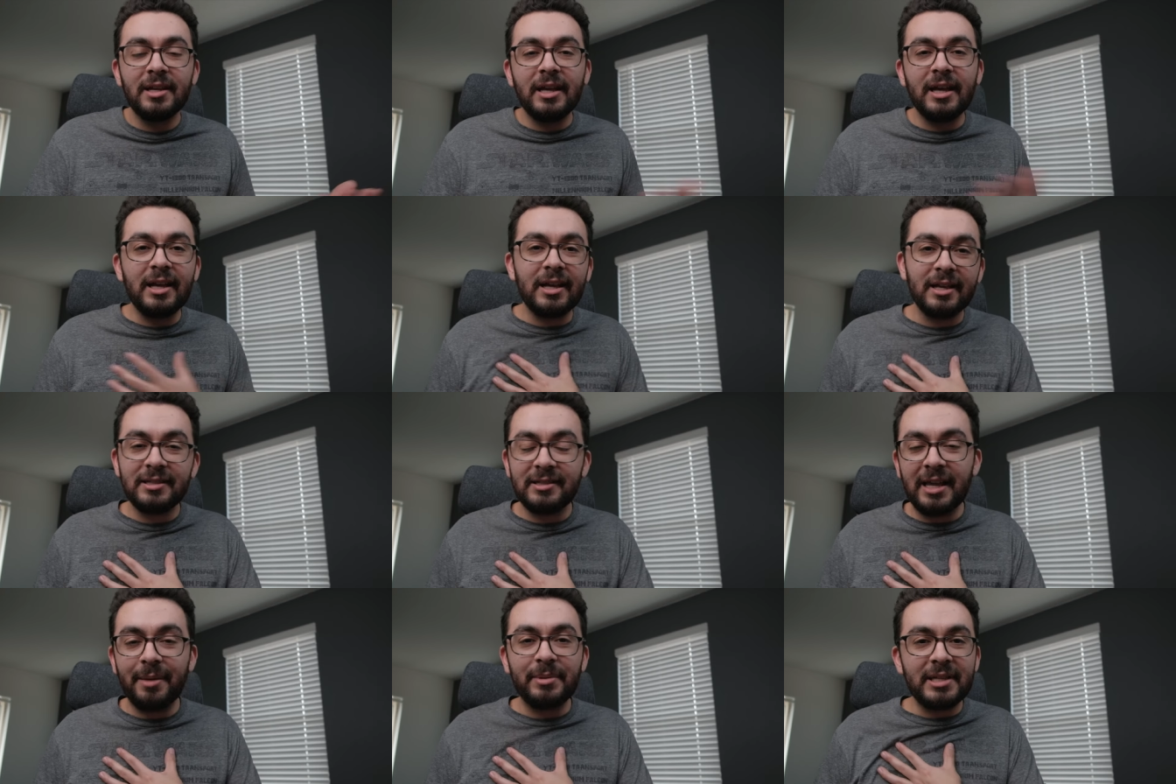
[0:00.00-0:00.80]
uh,
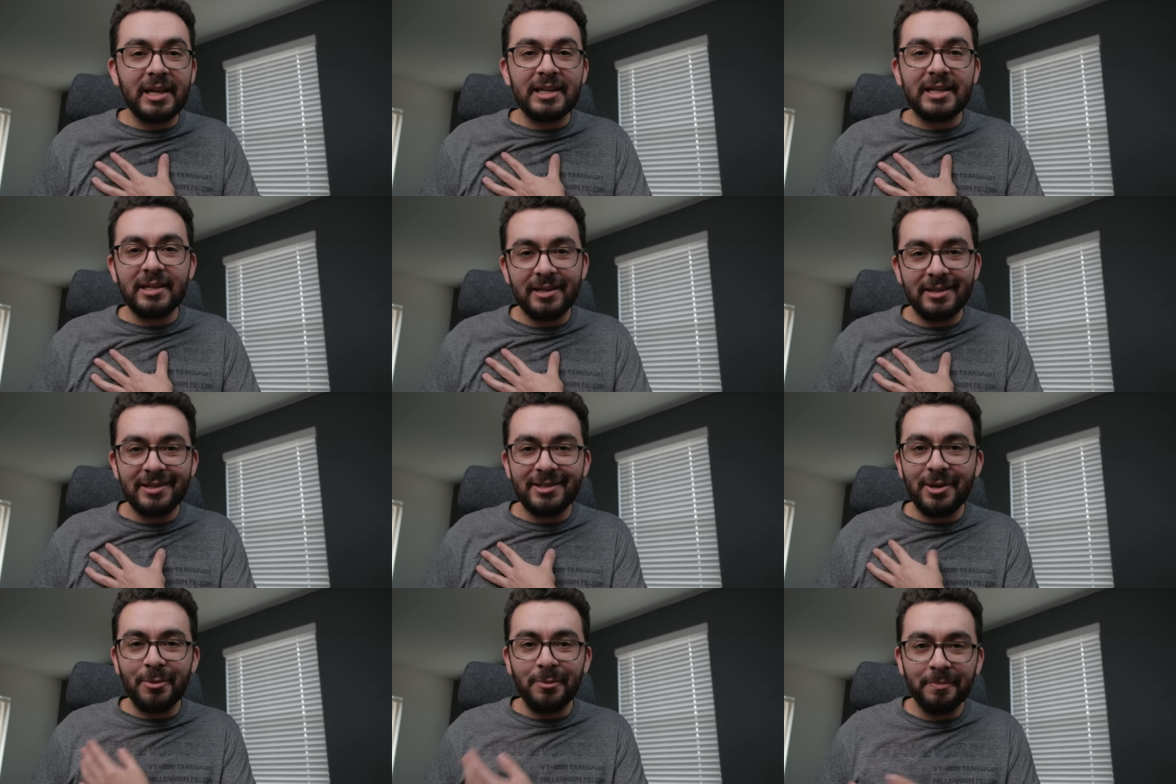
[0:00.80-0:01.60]
same as I did.
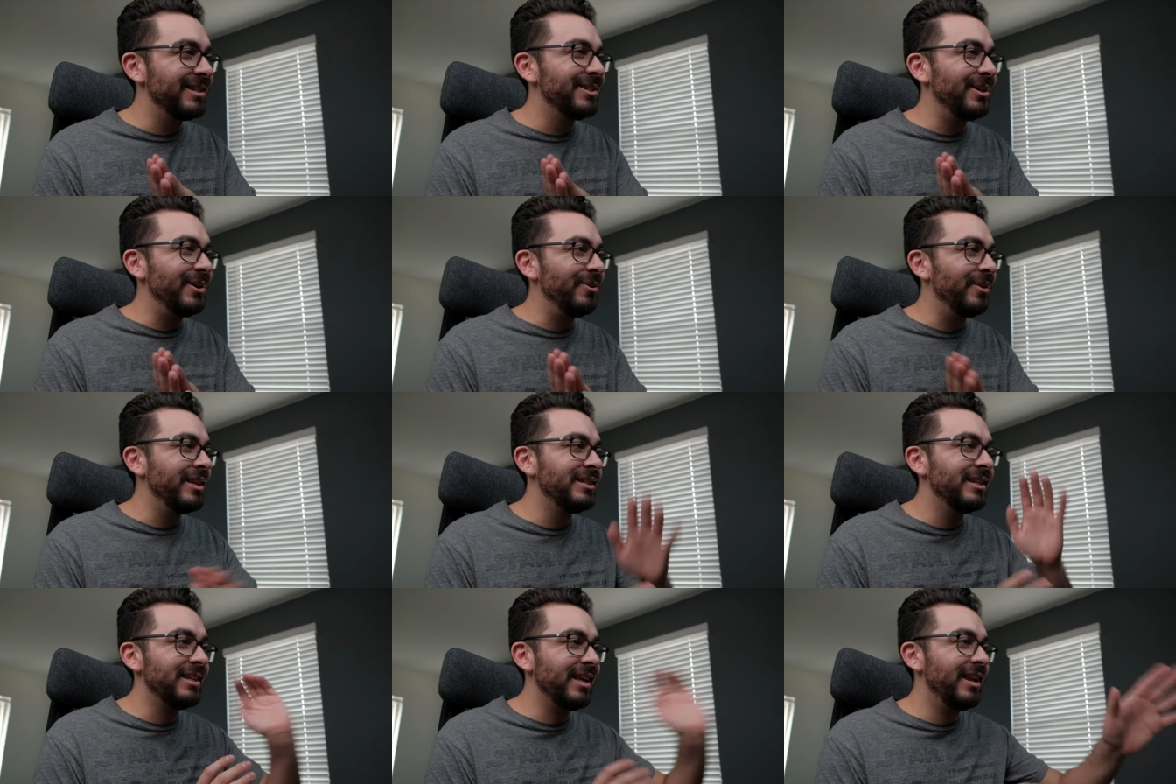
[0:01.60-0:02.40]
So, so
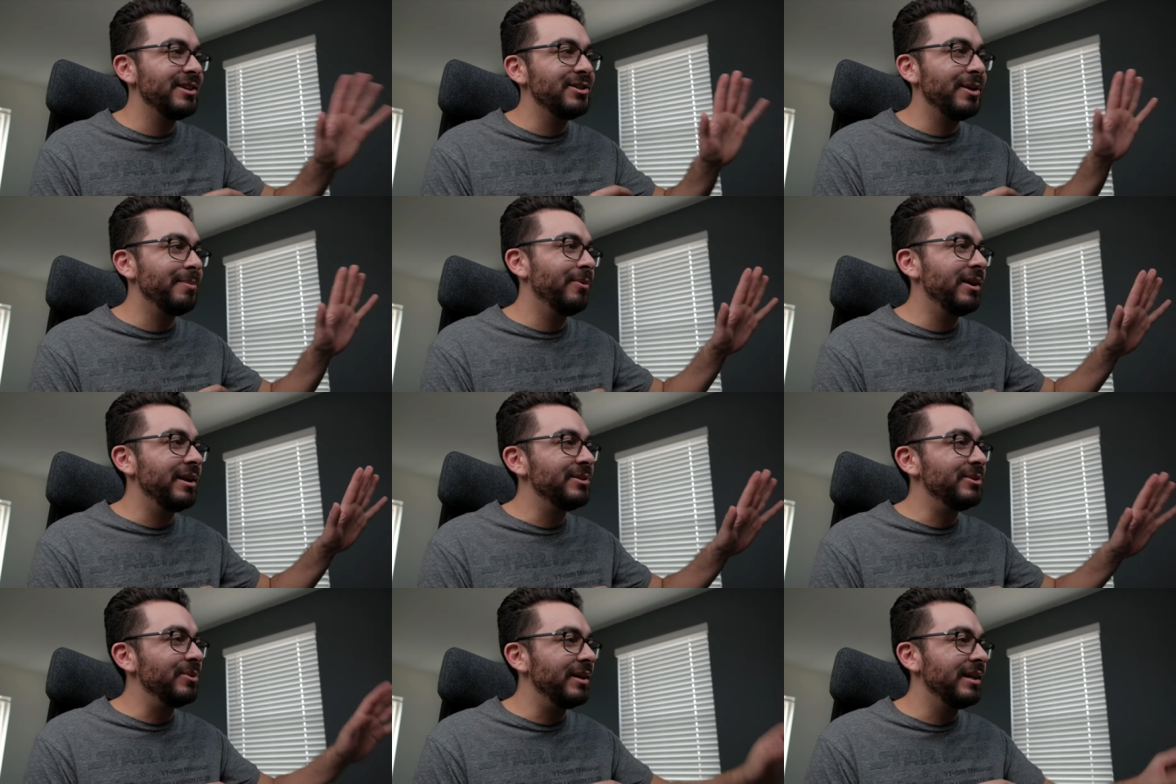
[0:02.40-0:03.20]
let's just kind of jump right
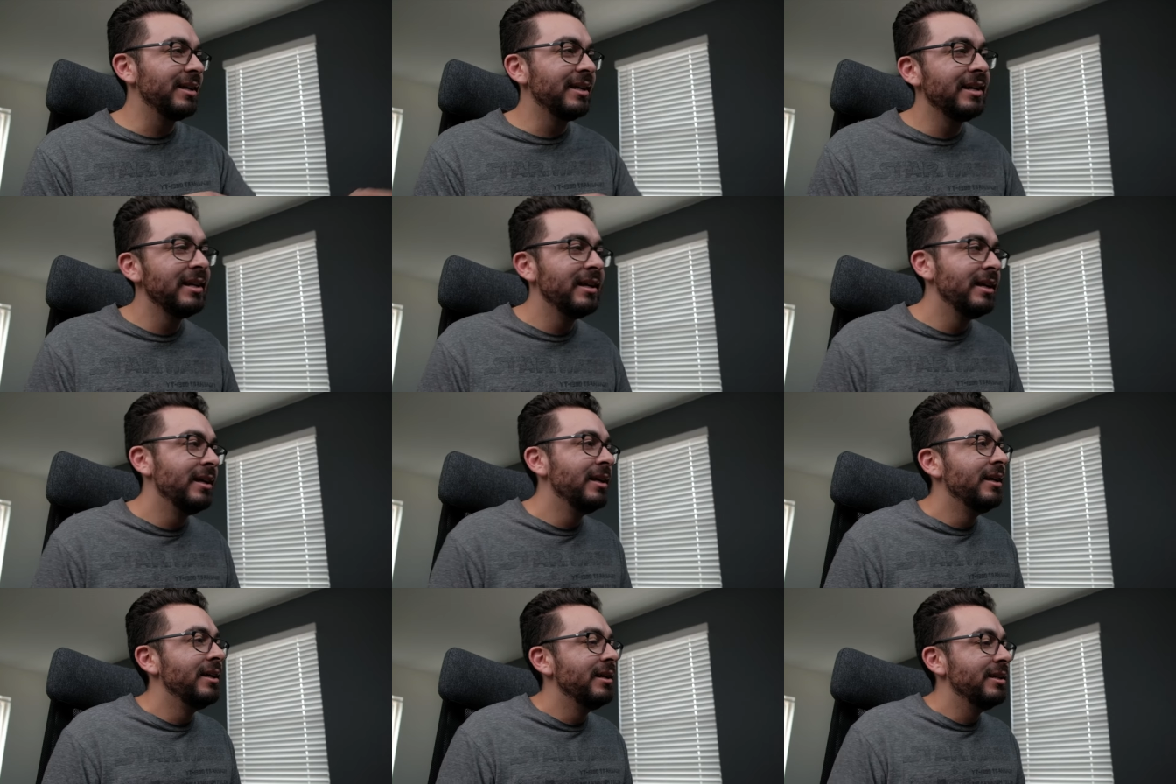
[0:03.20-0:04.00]
into it.
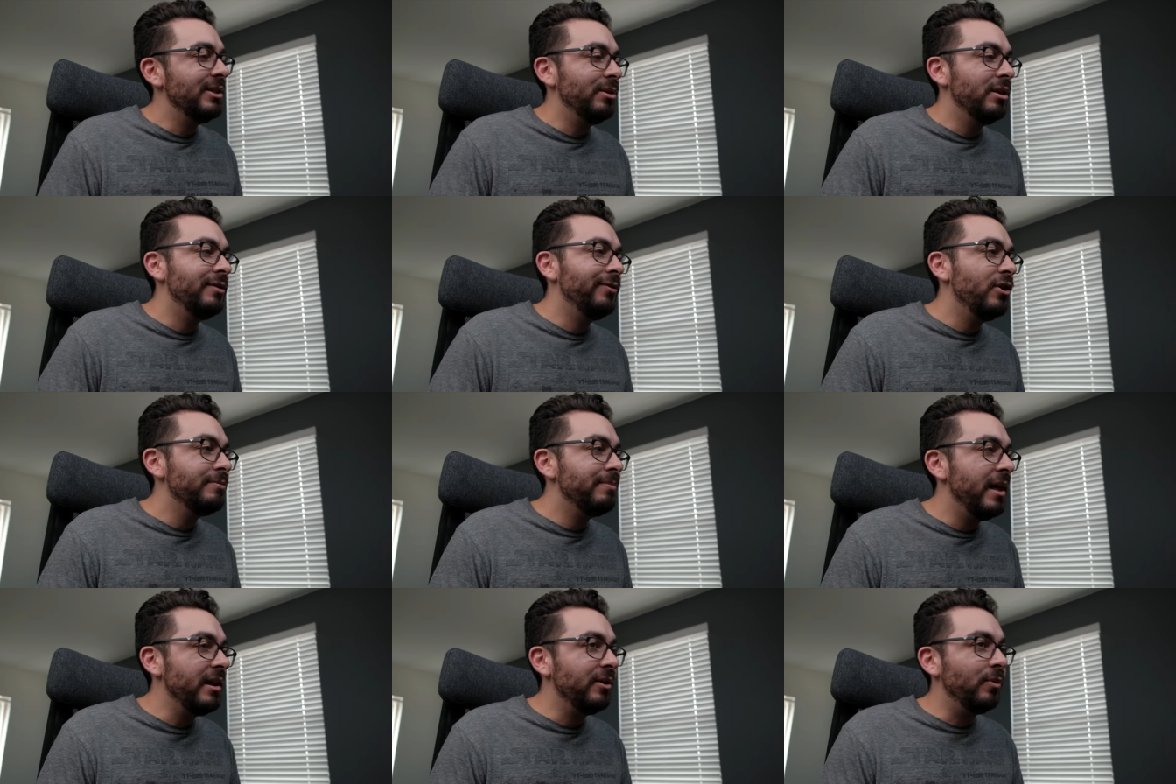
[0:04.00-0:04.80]
So this first
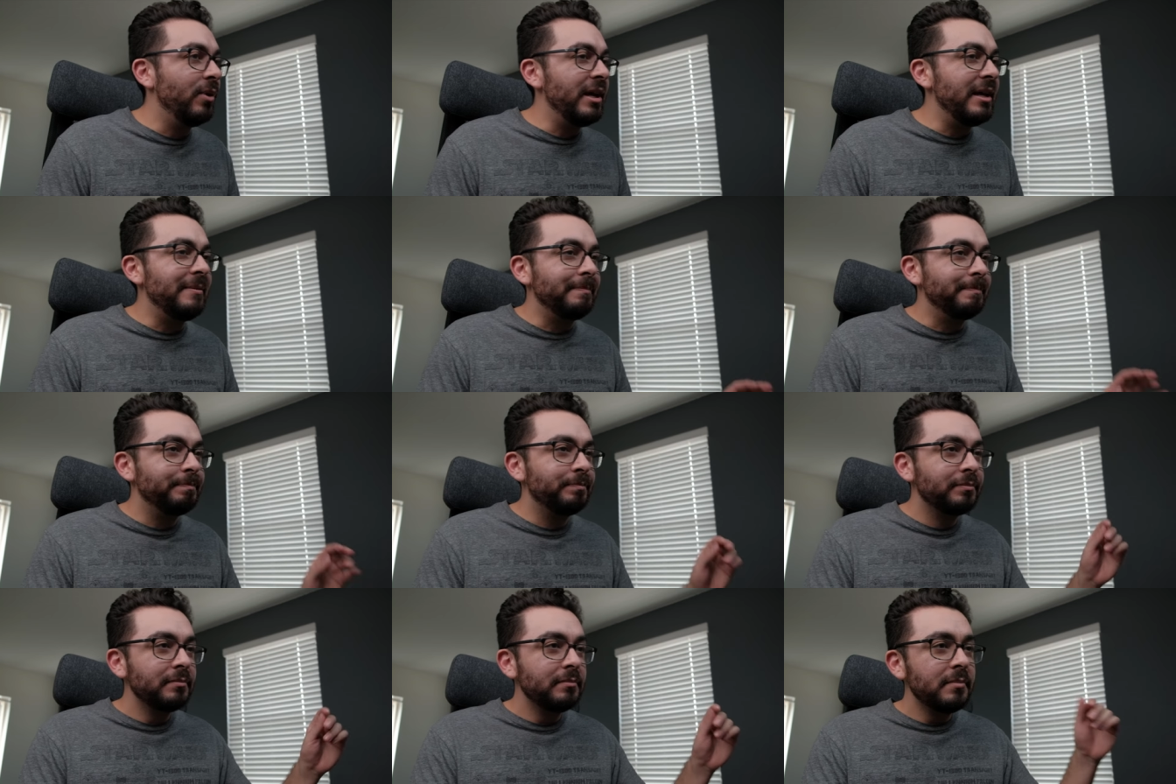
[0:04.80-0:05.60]
black and white,
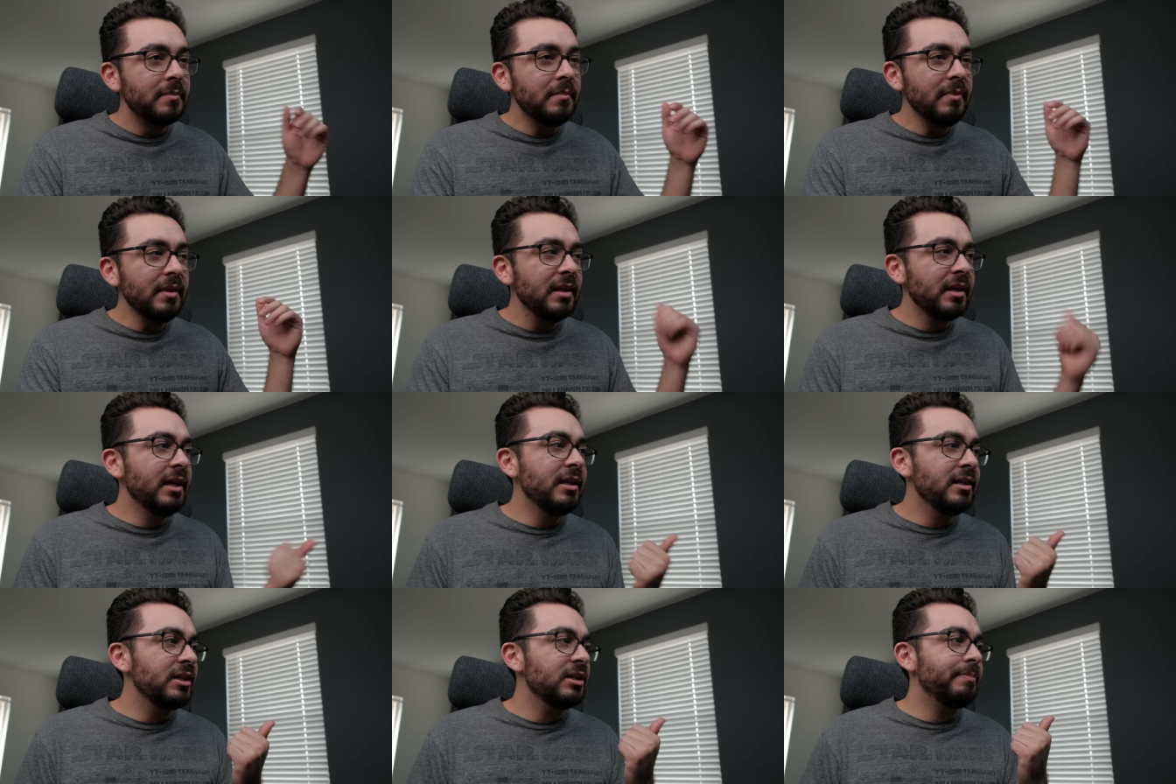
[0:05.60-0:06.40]

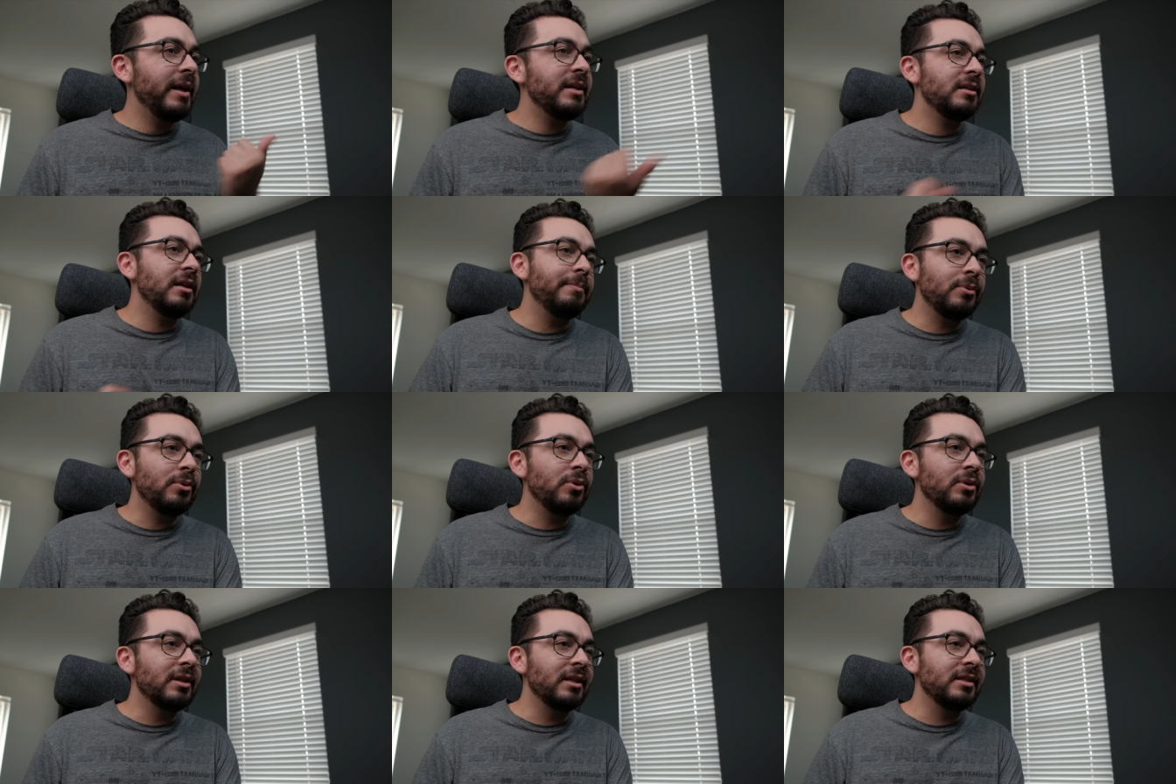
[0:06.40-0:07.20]
he just basically
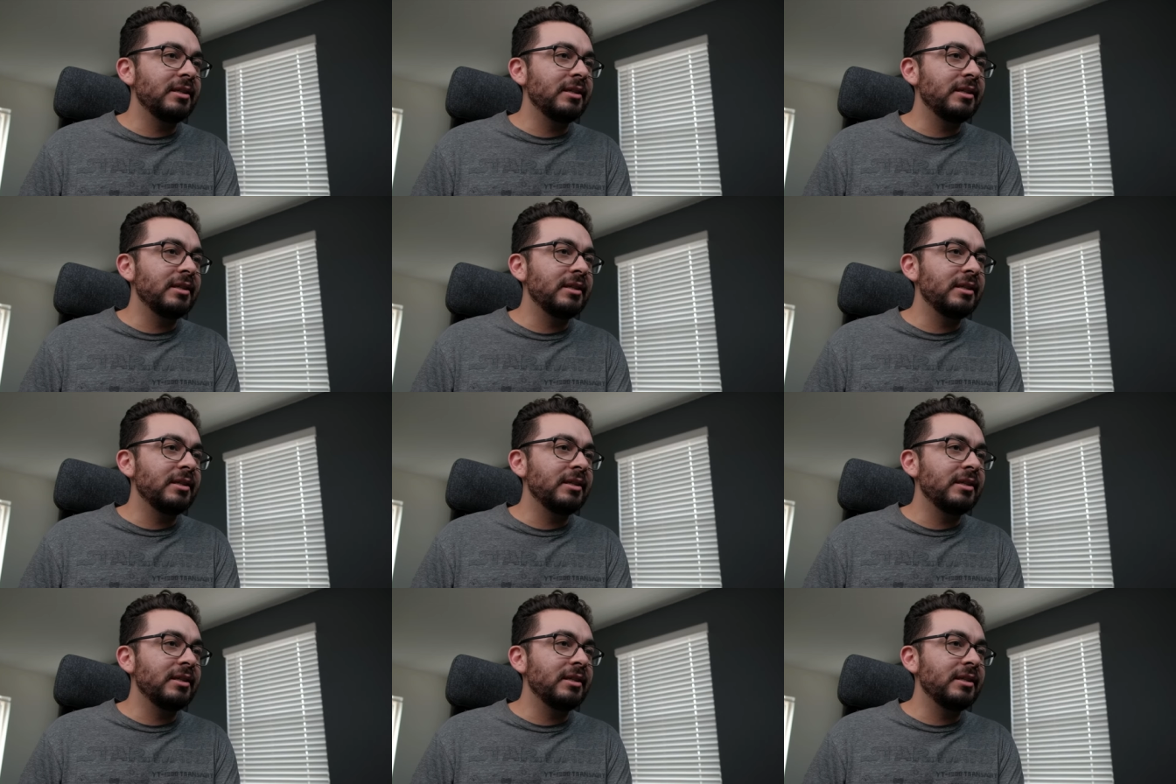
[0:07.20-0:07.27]
pulled the